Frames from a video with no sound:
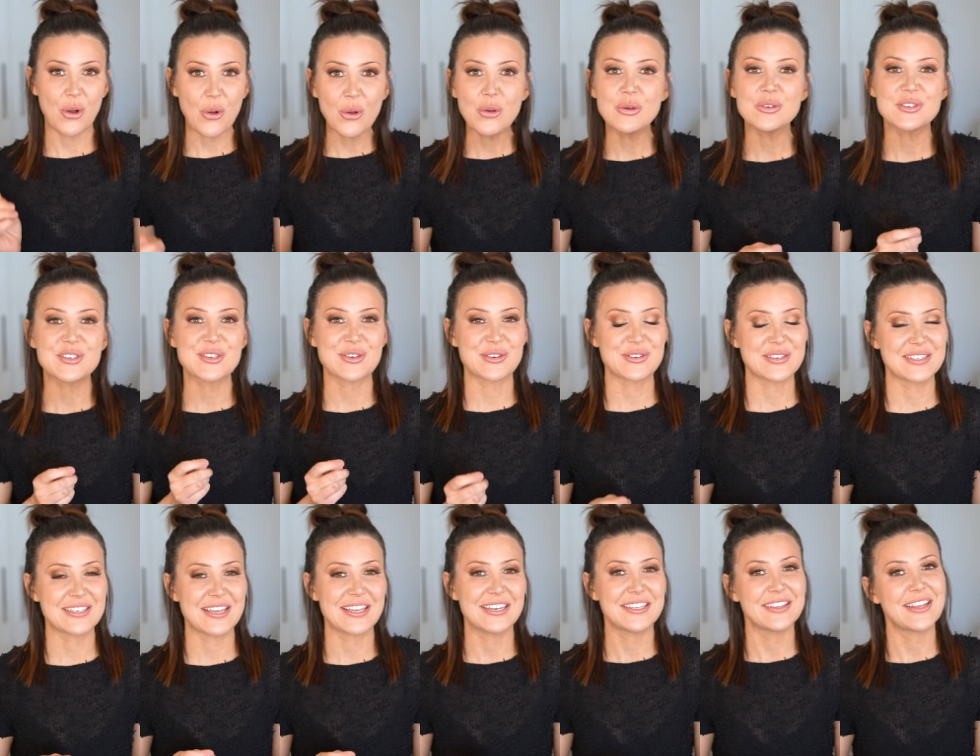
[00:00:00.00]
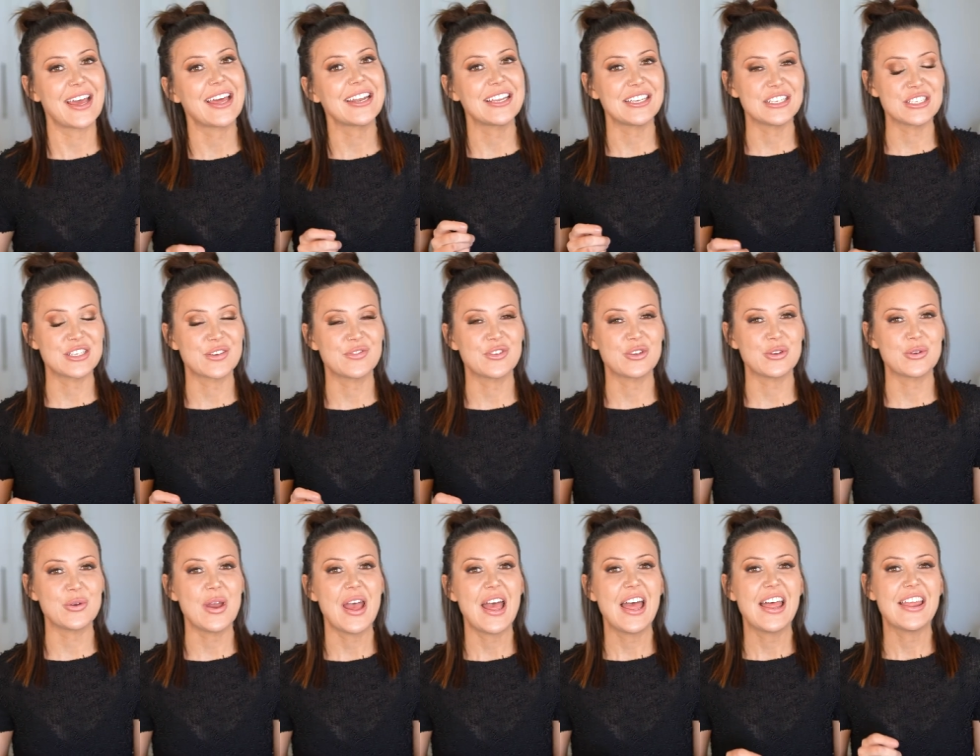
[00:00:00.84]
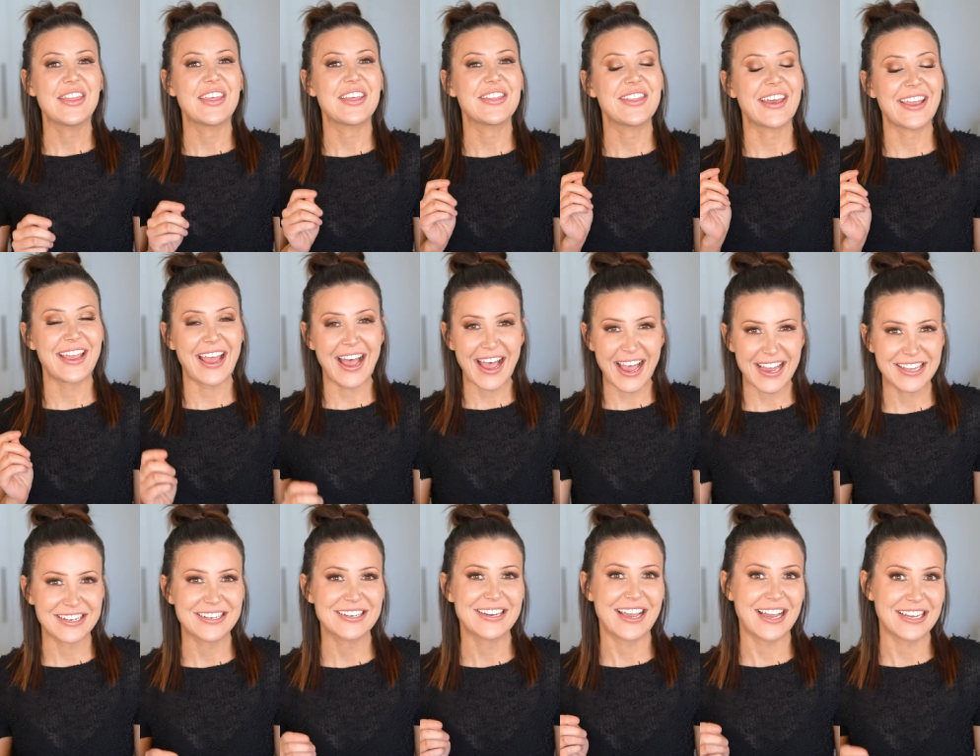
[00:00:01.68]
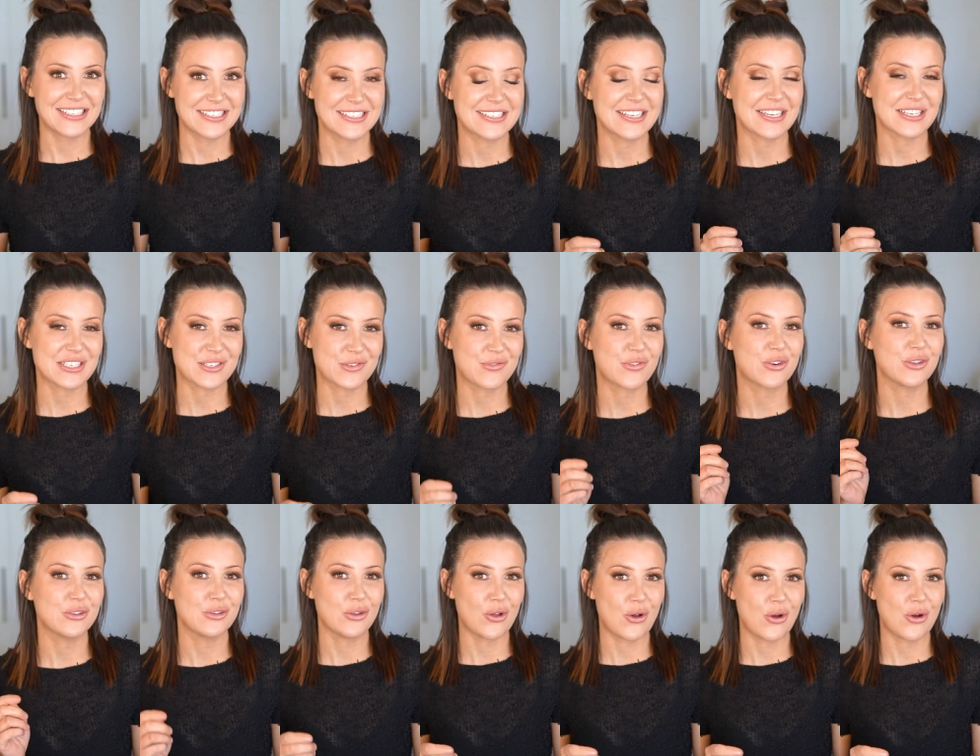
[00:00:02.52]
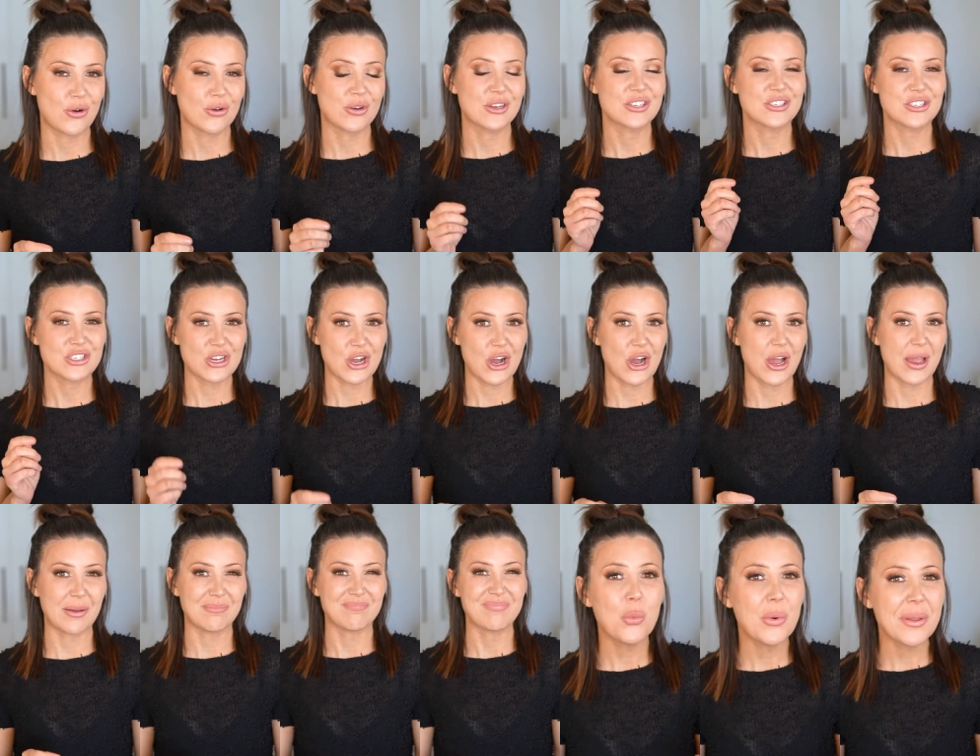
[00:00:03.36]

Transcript: also said in that interview that they hadn't had sex for a long time.